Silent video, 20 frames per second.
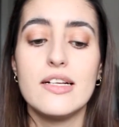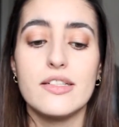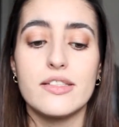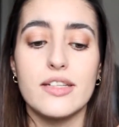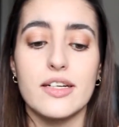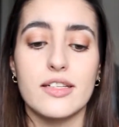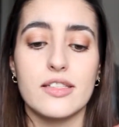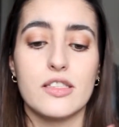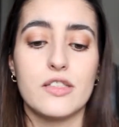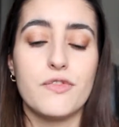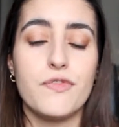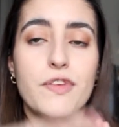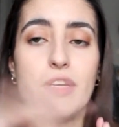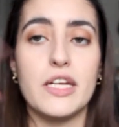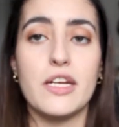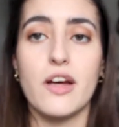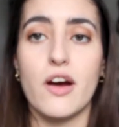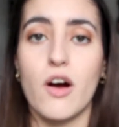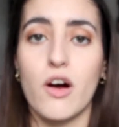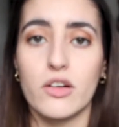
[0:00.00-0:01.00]
does
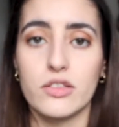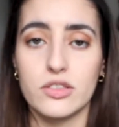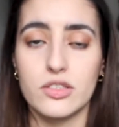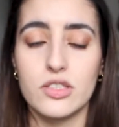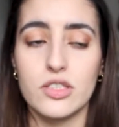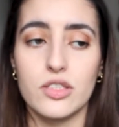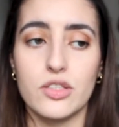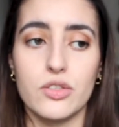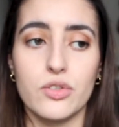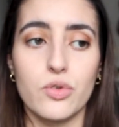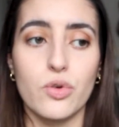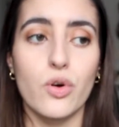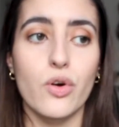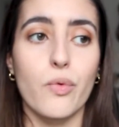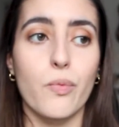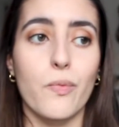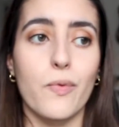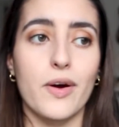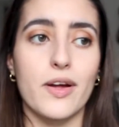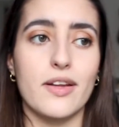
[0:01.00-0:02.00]
feed onto
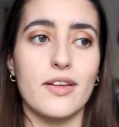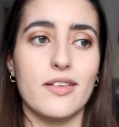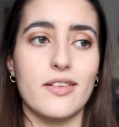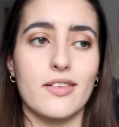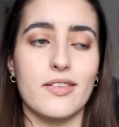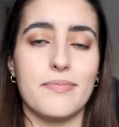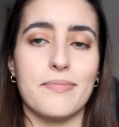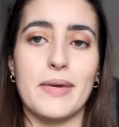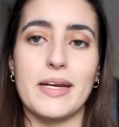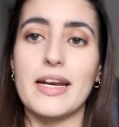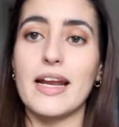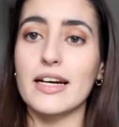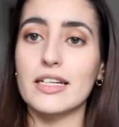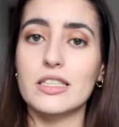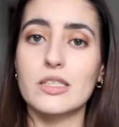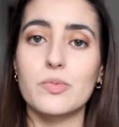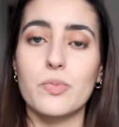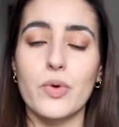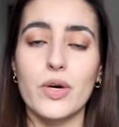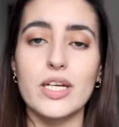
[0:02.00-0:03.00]
what my
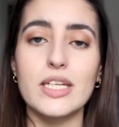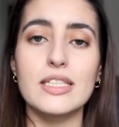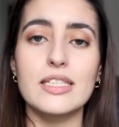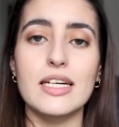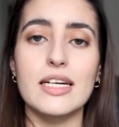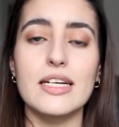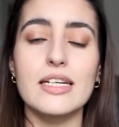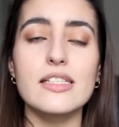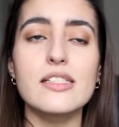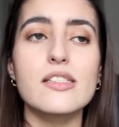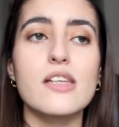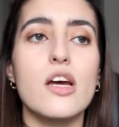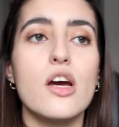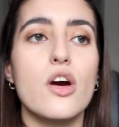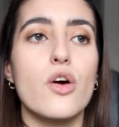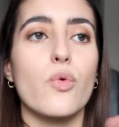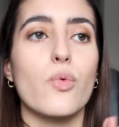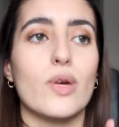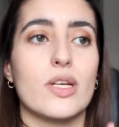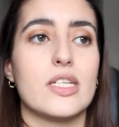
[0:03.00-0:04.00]
next point is,
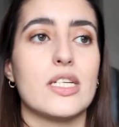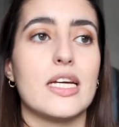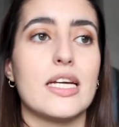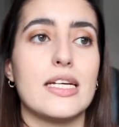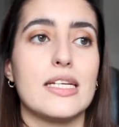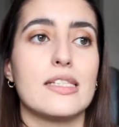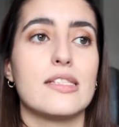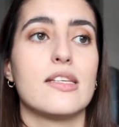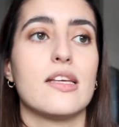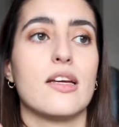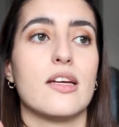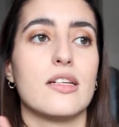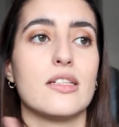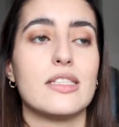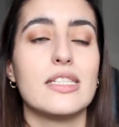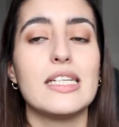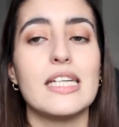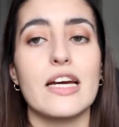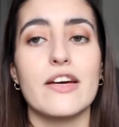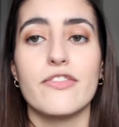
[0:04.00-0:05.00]
which is
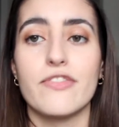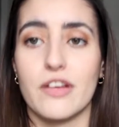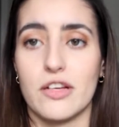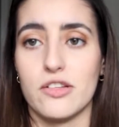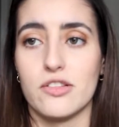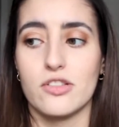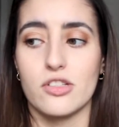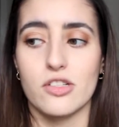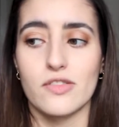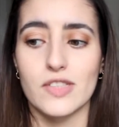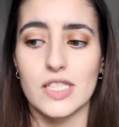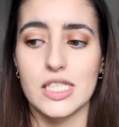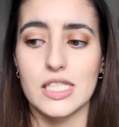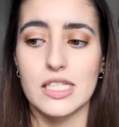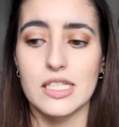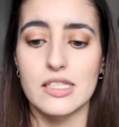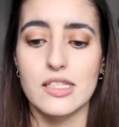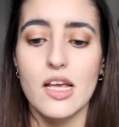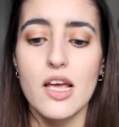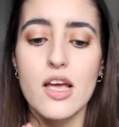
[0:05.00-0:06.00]
Tfl
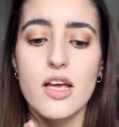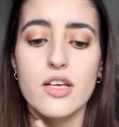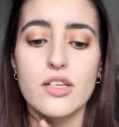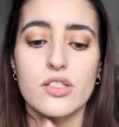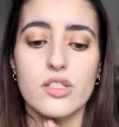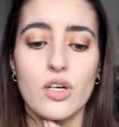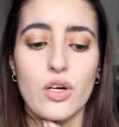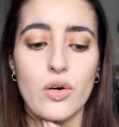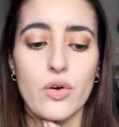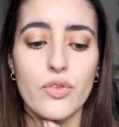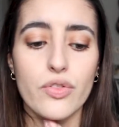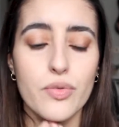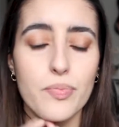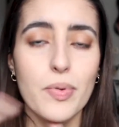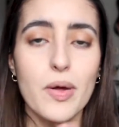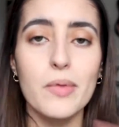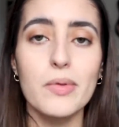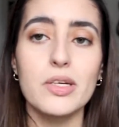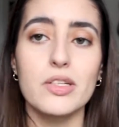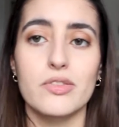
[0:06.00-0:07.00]
Services. So the
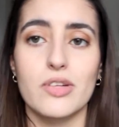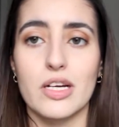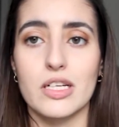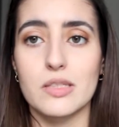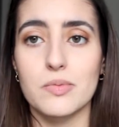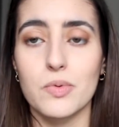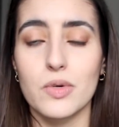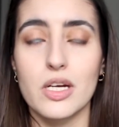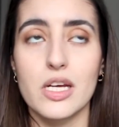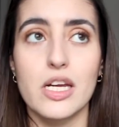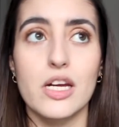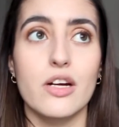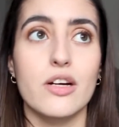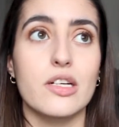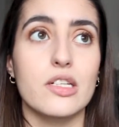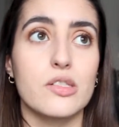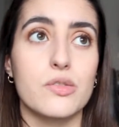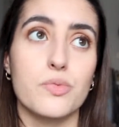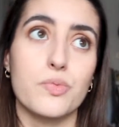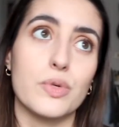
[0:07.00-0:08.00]
public transport here
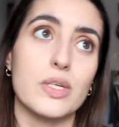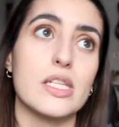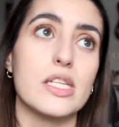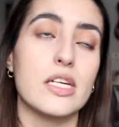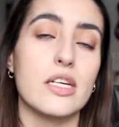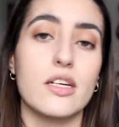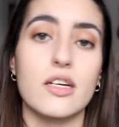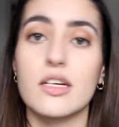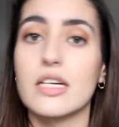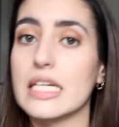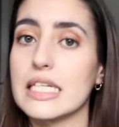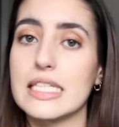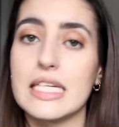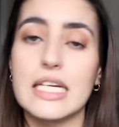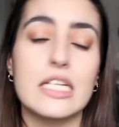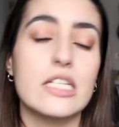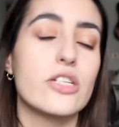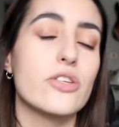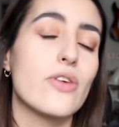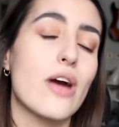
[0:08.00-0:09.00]
is really good. It
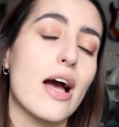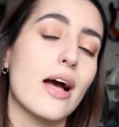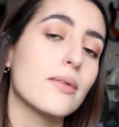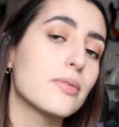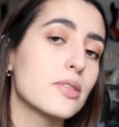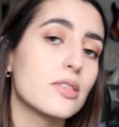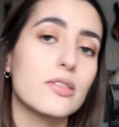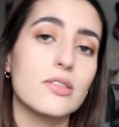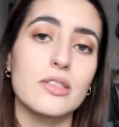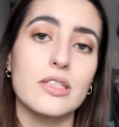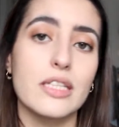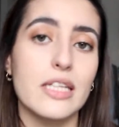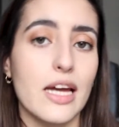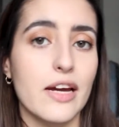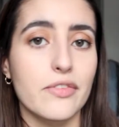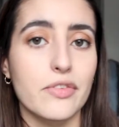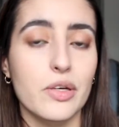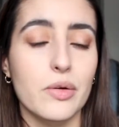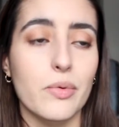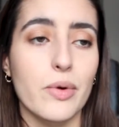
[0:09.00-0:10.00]
takes you absolutely
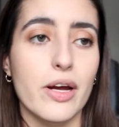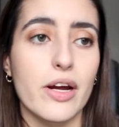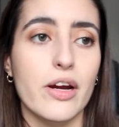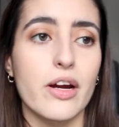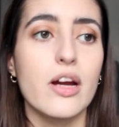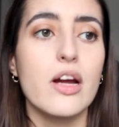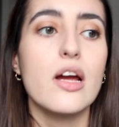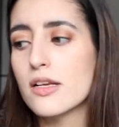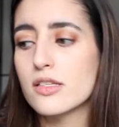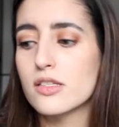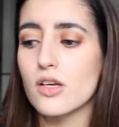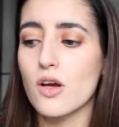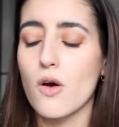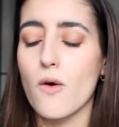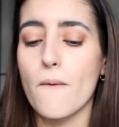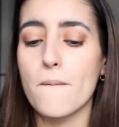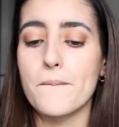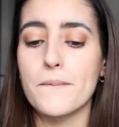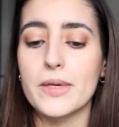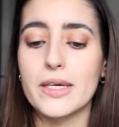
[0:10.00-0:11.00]
everywhere.
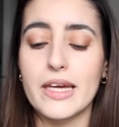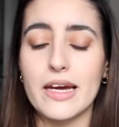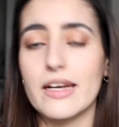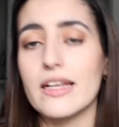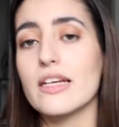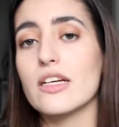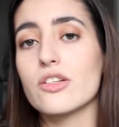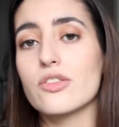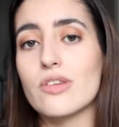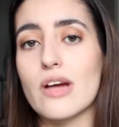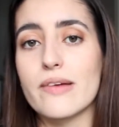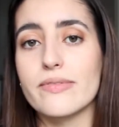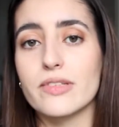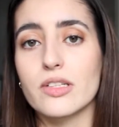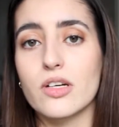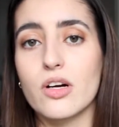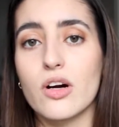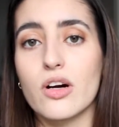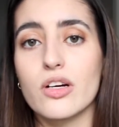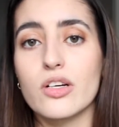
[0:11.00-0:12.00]
So getting a travel
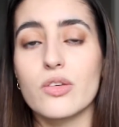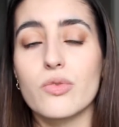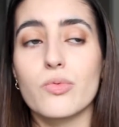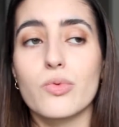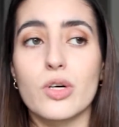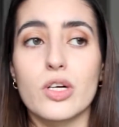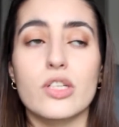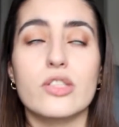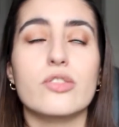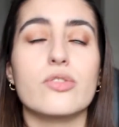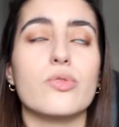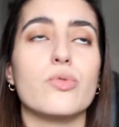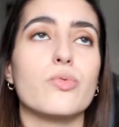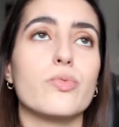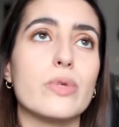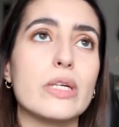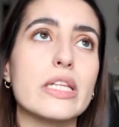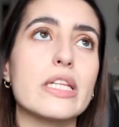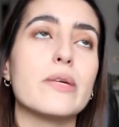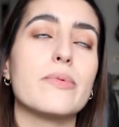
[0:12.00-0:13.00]
card works
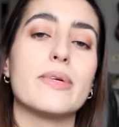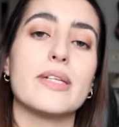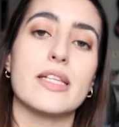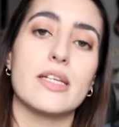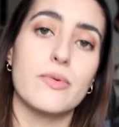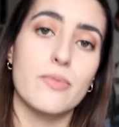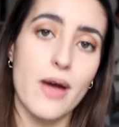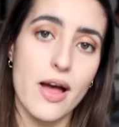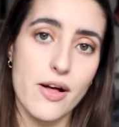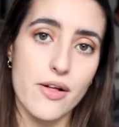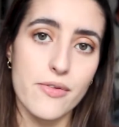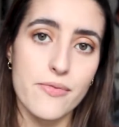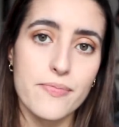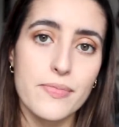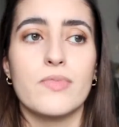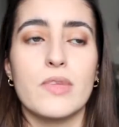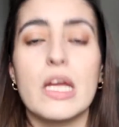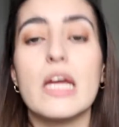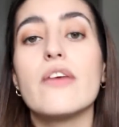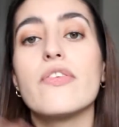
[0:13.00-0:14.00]
really well.
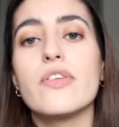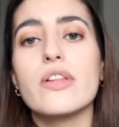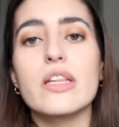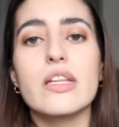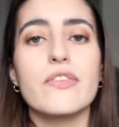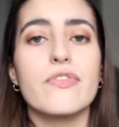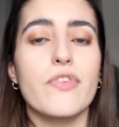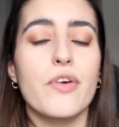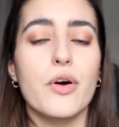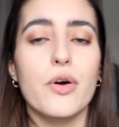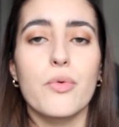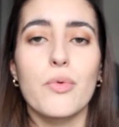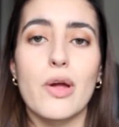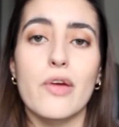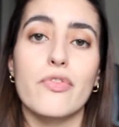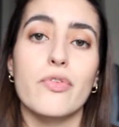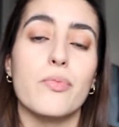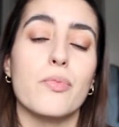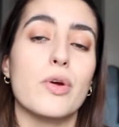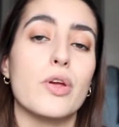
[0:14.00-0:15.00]
If you live far away
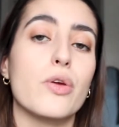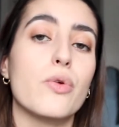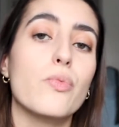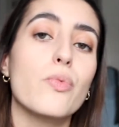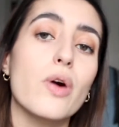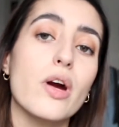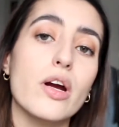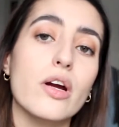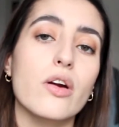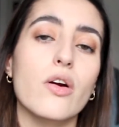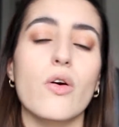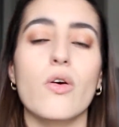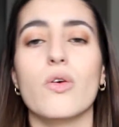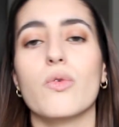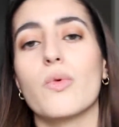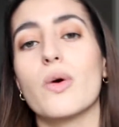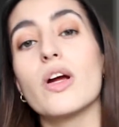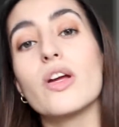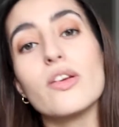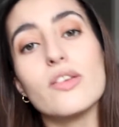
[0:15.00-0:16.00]
from where you work or
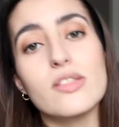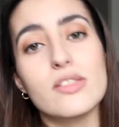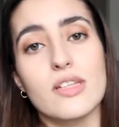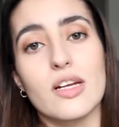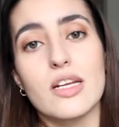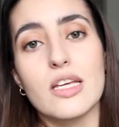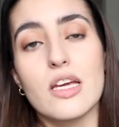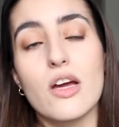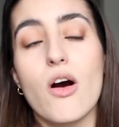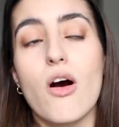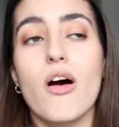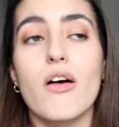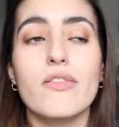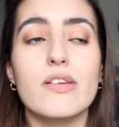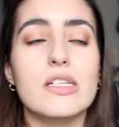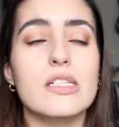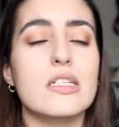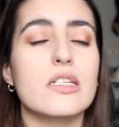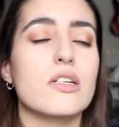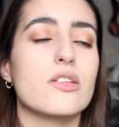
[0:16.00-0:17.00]
where you study,
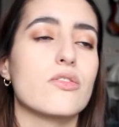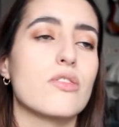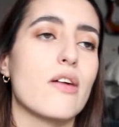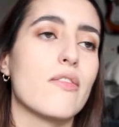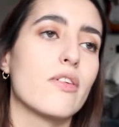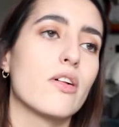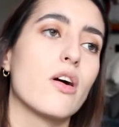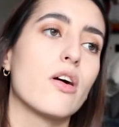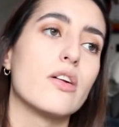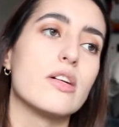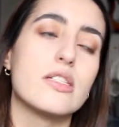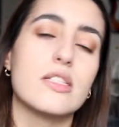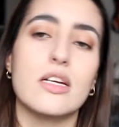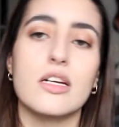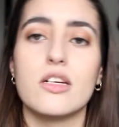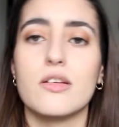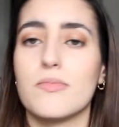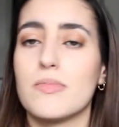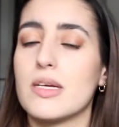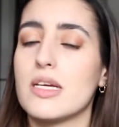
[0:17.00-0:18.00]
obviously a travel card is
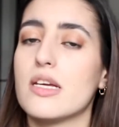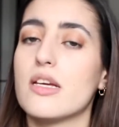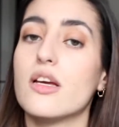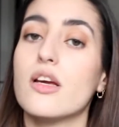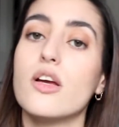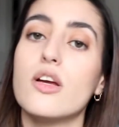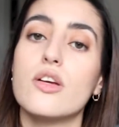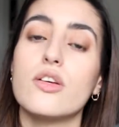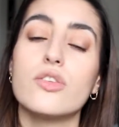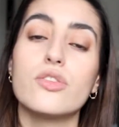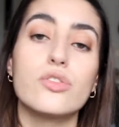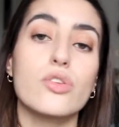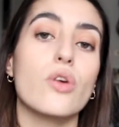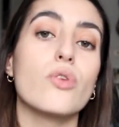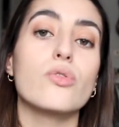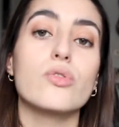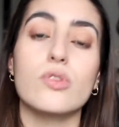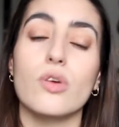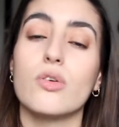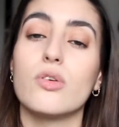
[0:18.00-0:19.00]
going to be
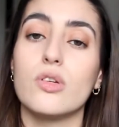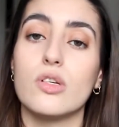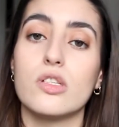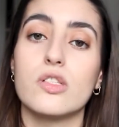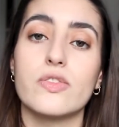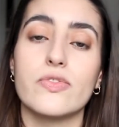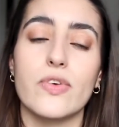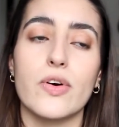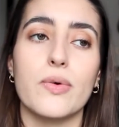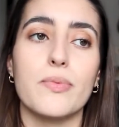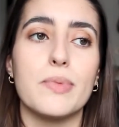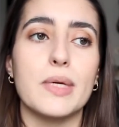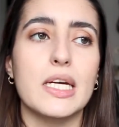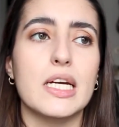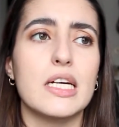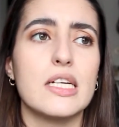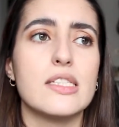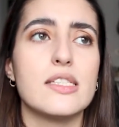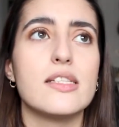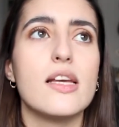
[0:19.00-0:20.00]
so useful
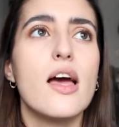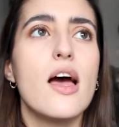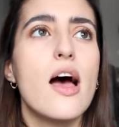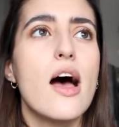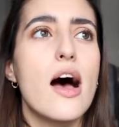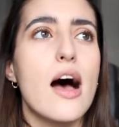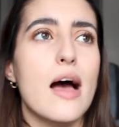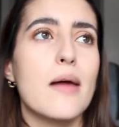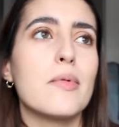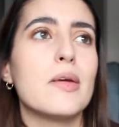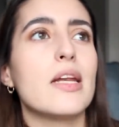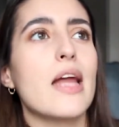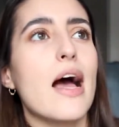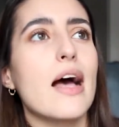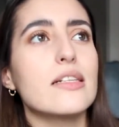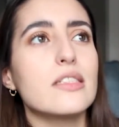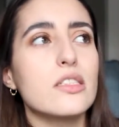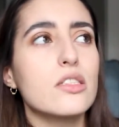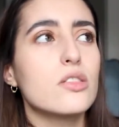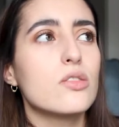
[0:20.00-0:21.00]
because, I mean,
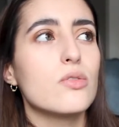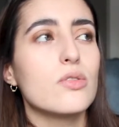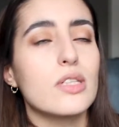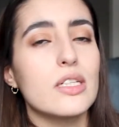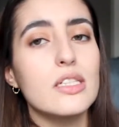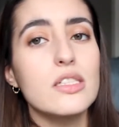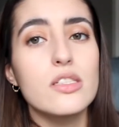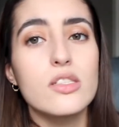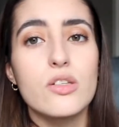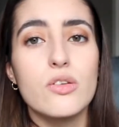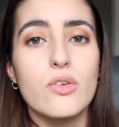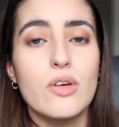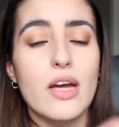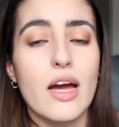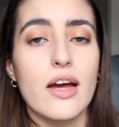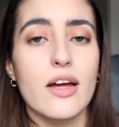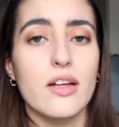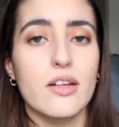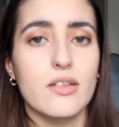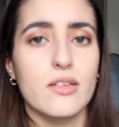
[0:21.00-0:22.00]
as a student, you
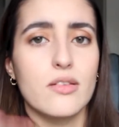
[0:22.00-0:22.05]
get